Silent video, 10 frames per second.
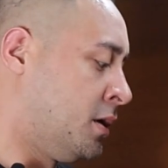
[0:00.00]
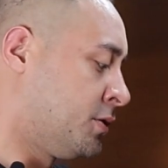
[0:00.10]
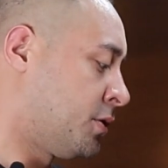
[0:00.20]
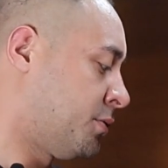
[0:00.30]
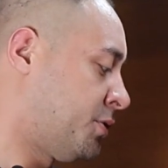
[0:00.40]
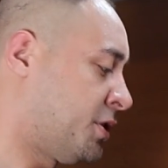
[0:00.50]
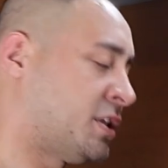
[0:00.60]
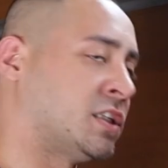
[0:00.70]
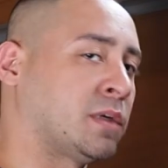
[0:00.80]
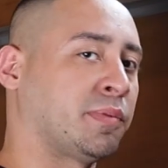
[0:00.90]
So
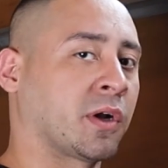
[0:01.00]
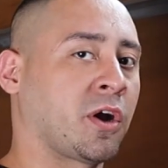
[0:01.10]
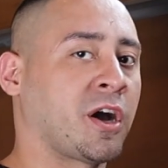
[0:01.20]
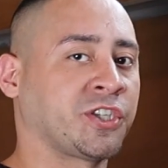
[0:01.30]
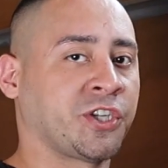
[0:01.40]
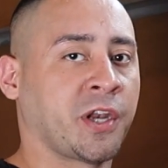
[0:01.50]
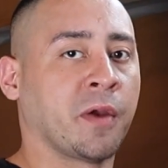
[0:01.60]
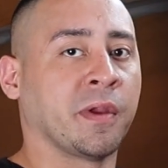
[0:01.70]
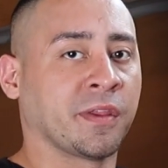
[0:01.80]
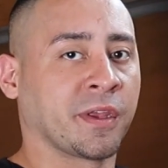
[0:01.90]
just as a
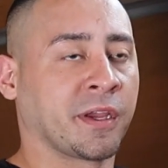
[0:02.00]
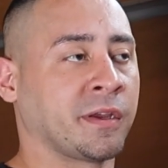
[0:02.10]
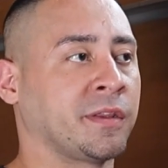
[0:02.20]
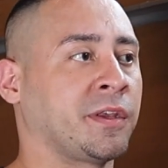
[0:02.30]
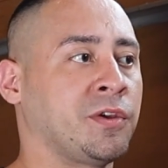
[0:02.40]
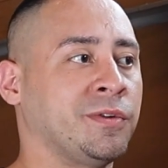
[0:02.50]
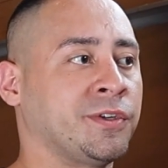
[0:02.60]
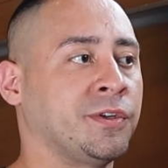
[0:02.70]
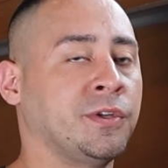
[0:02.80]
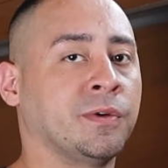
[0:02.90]
precautionary thing you
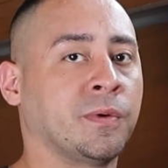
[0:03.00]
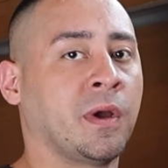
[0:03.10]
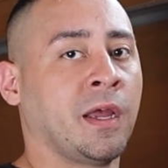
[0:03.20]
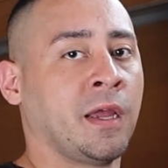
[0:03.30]
should do,